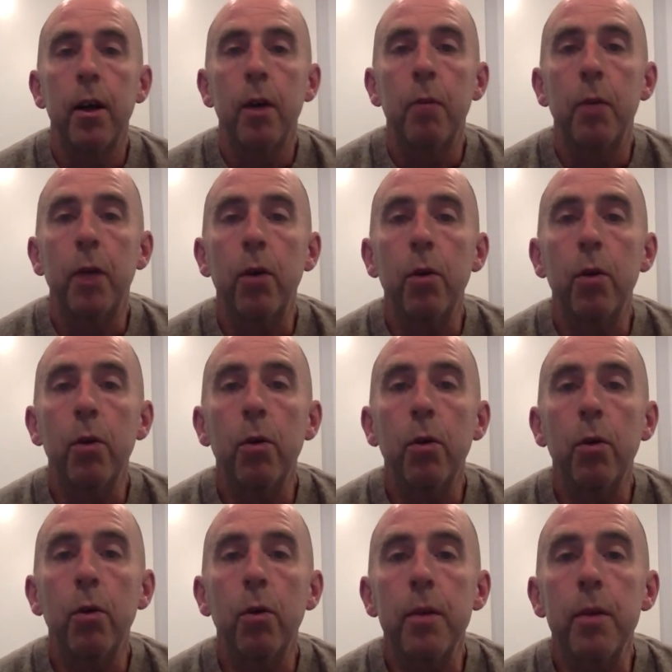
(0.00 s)
My goal with
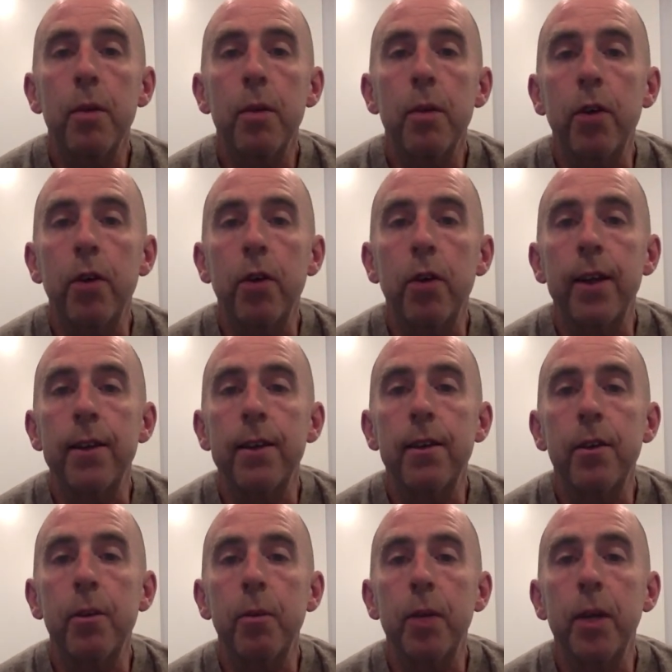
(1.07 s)
him is to try to at least
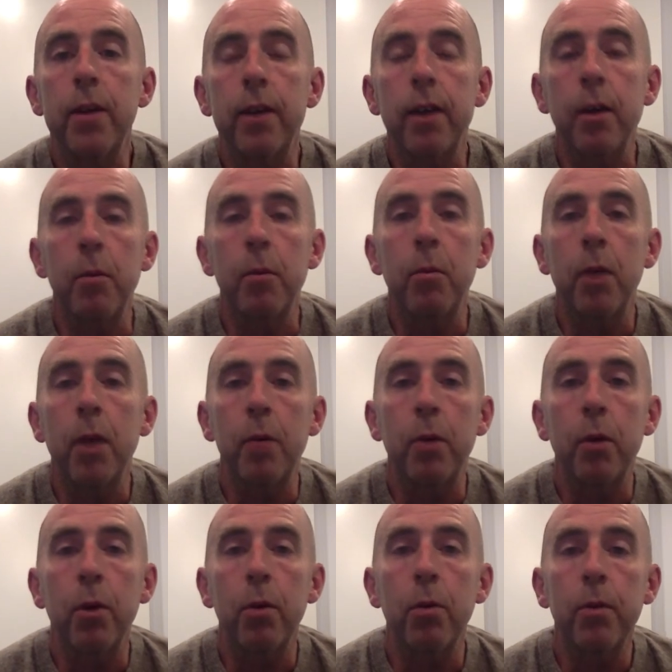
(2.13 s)
speak to him, but
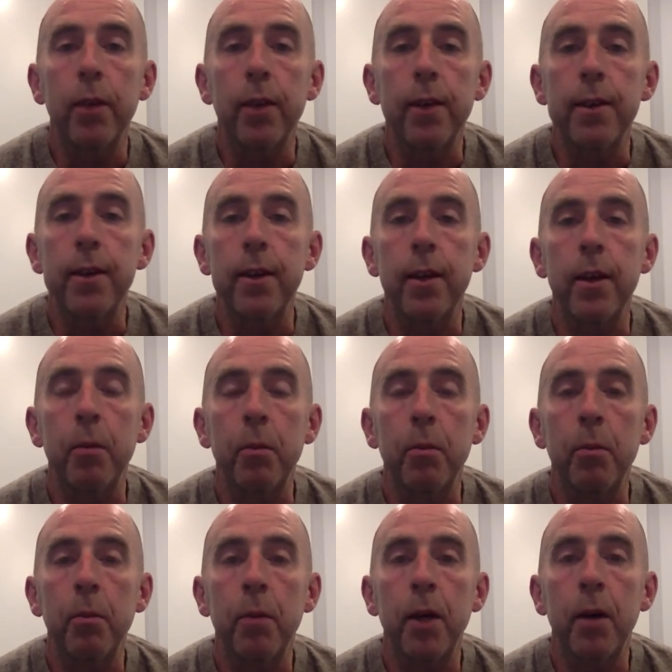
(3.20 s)
hopefully see him
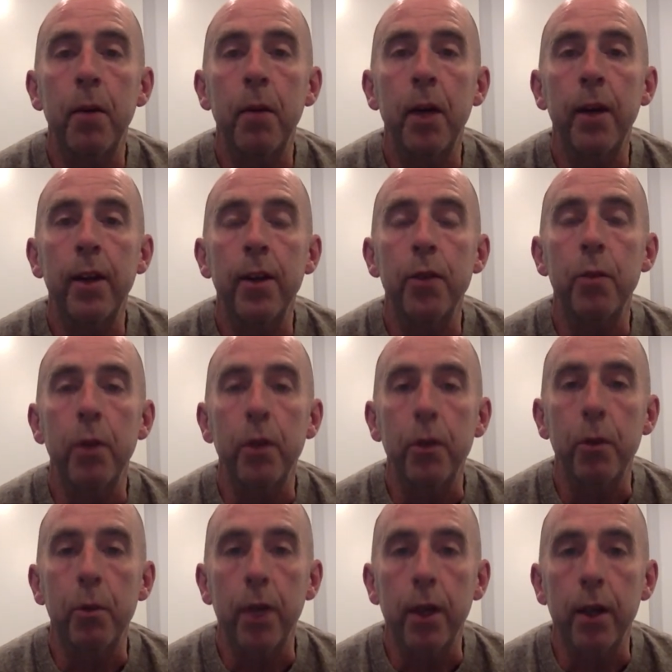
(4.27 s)
at least once a
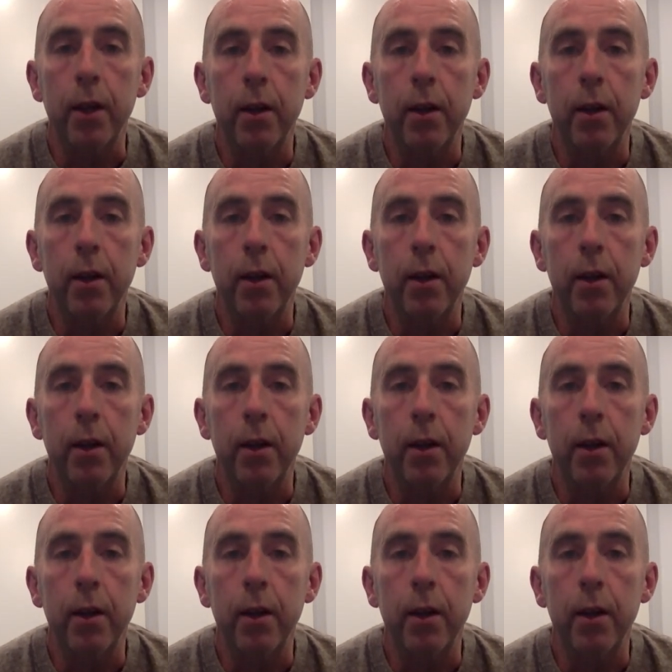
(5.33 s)
week.